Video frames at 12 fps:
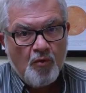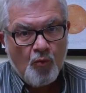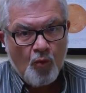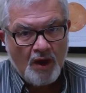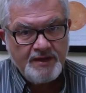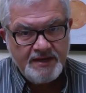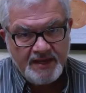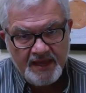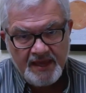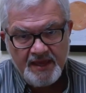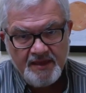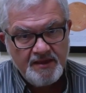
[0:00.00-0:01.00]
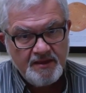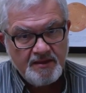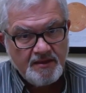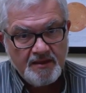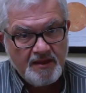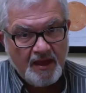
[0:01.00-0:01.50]
One knee
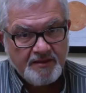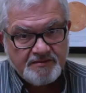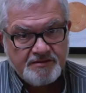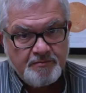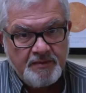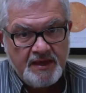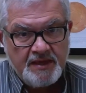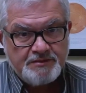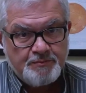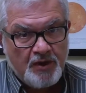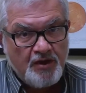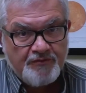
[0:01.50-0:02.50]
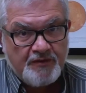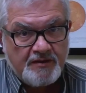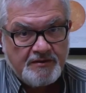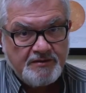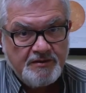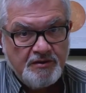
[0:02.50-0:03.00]
to me is
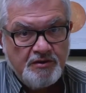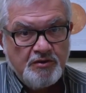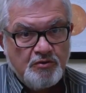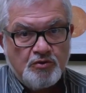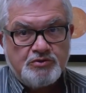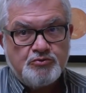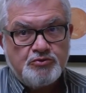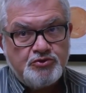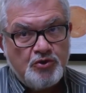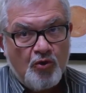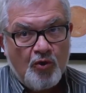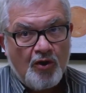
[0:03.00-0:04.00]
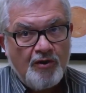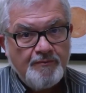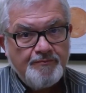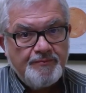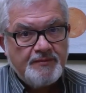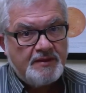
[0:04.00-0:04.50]
perfect, which was sore,
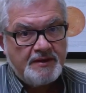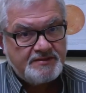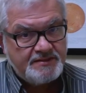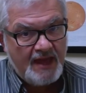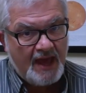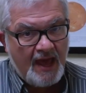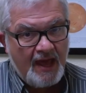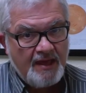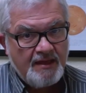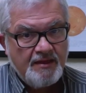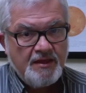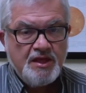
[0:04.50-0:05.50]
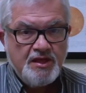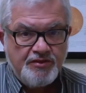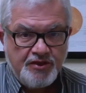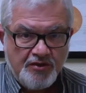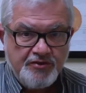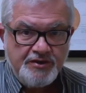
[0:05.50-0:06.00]
and it's not.
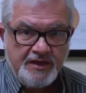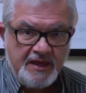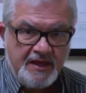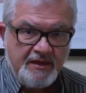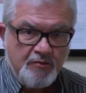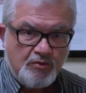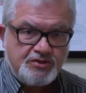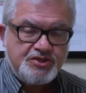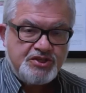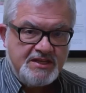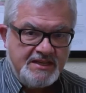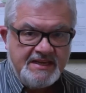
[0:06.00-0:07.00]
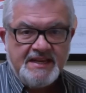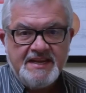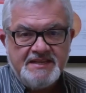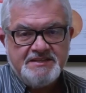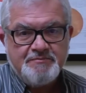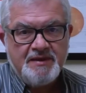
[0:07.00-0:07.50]
The other knee, which
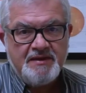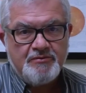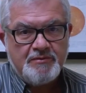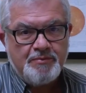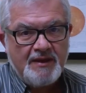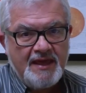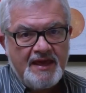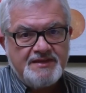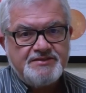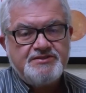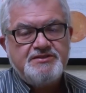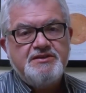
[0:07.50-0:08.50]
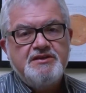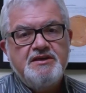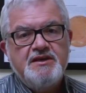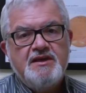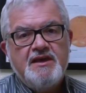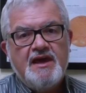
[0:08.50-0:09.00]
needed to be replaced,
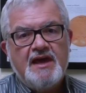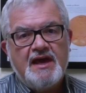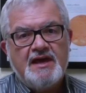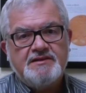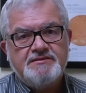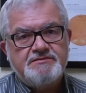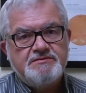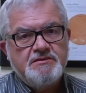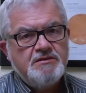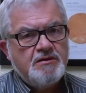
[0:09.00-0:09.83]
has